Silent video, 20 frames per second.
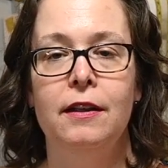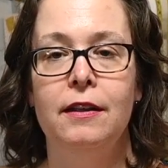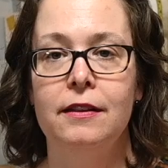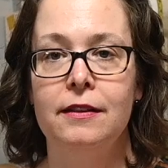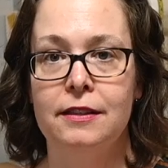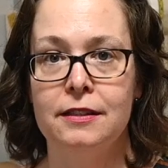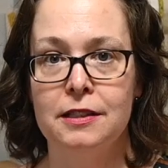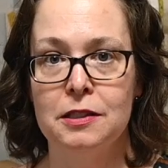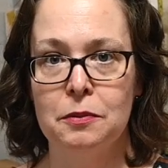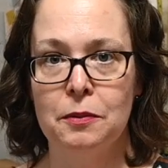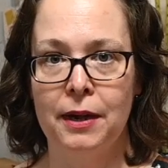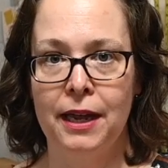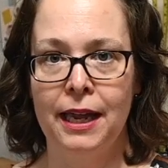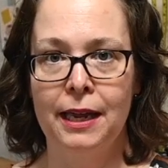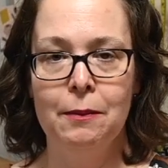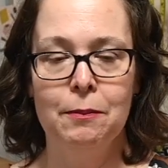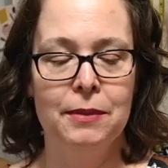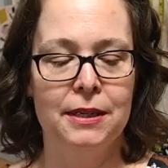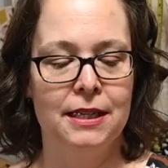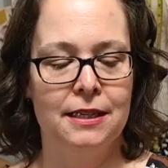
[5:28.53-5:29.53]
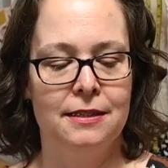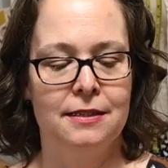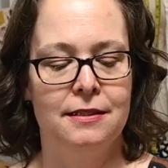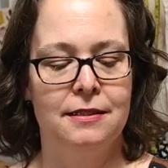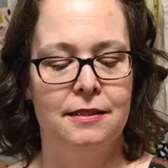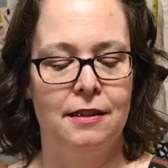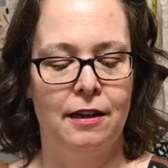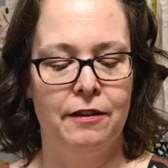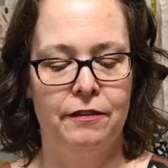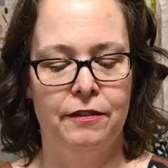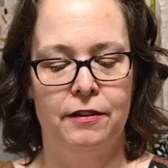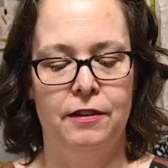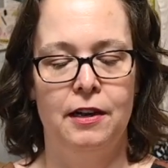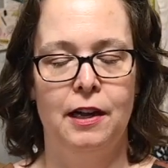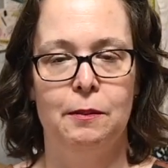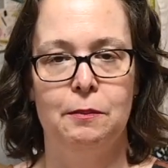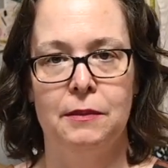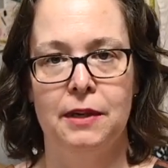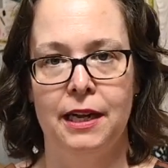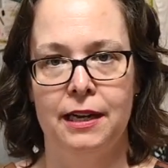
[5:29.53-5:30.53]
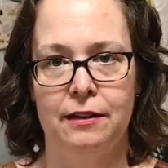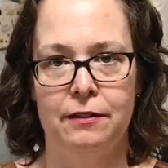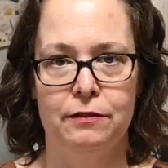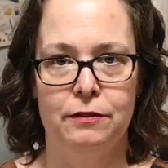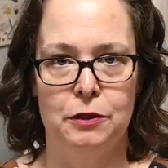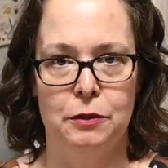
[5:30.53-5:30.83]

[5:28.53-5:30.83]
this way because often I'm kind of